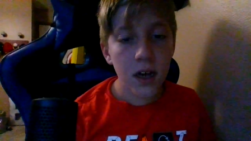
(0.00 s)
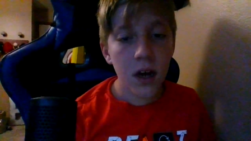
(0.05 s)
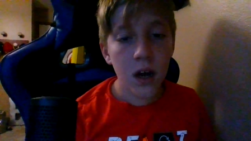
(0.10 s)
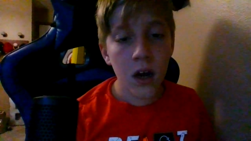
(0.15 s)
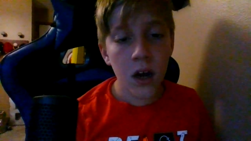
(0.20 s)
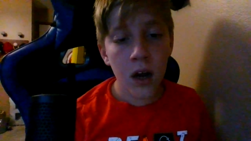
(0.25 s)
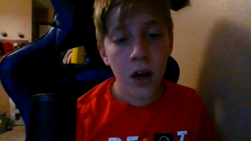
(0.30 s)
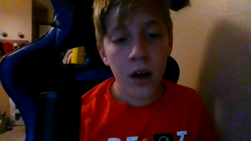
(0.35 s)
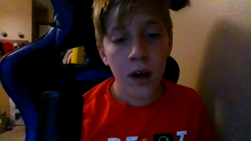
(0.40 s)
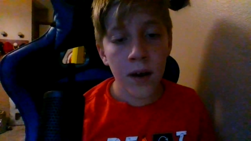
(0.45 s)

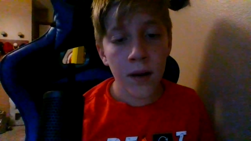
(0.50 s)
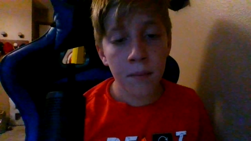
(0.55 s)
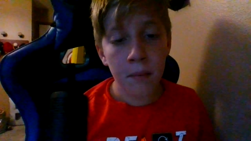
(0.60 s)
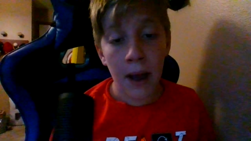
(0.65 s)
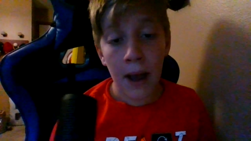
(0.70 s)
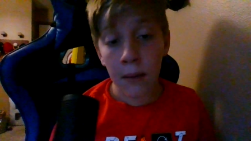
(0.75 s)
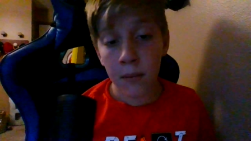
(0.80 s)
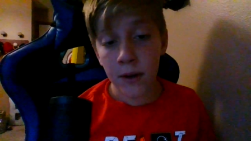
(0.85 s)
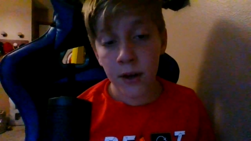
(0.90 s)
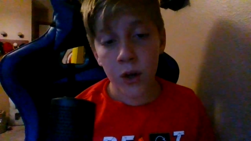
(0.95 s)
Um,
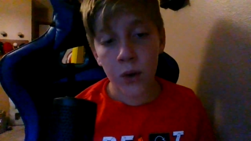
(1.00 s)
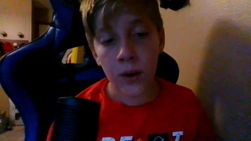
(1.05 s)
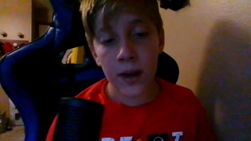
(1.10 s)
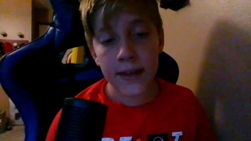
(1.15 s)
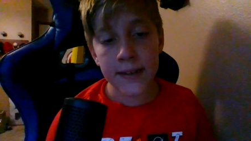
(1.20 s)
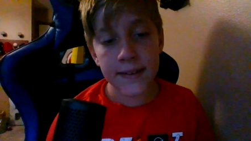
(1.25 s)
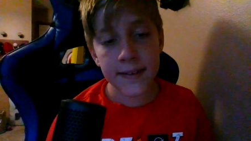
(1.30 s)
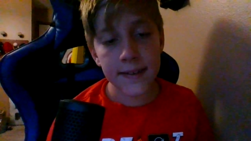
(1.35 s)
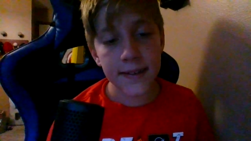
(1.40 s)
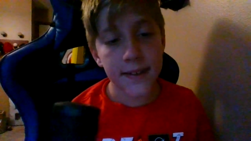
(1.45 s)
I went
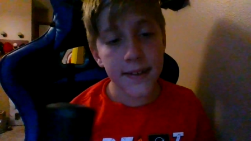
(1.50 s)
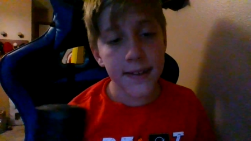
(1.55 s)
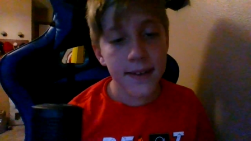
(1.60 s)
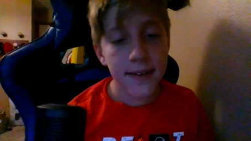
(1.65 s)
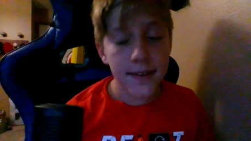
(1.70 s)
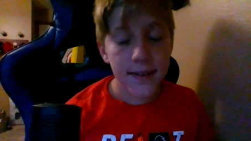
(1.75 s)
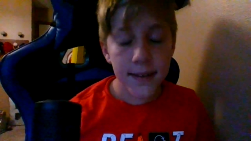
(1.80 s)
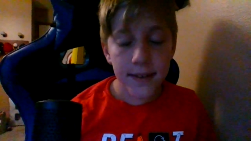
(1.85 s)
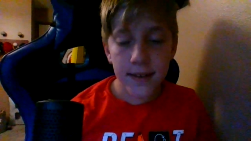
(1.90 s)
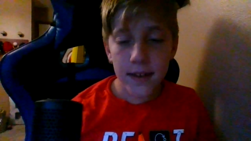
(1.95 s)
crazy.
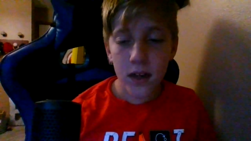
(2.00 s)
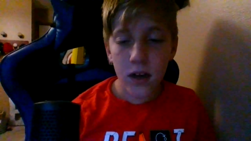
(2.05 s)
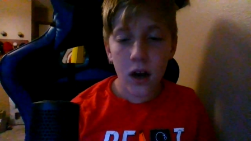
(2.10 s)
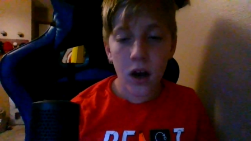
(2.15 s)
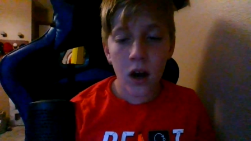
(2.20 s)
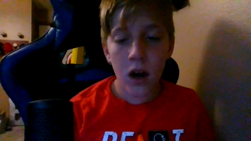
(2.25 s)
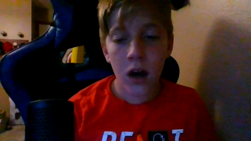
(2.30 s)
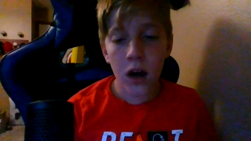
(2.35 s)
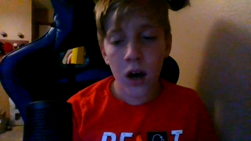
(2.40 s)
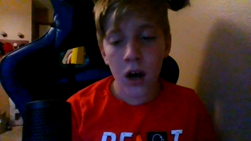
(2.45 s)

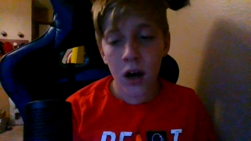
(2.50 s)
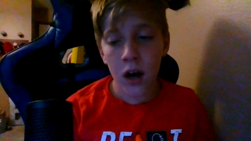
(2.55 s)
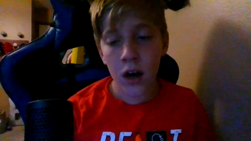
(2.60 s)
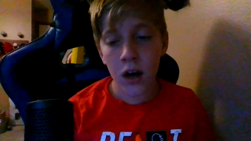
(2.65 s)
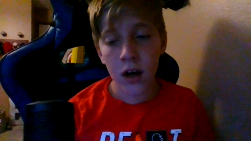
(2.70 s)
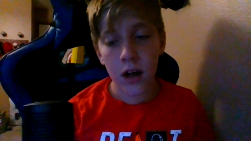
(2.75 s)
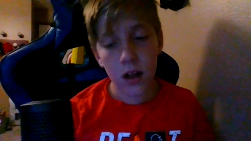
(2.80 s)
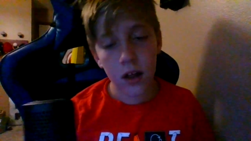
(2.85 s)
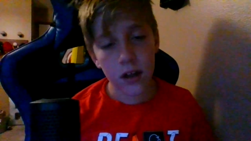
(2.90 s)
Uh,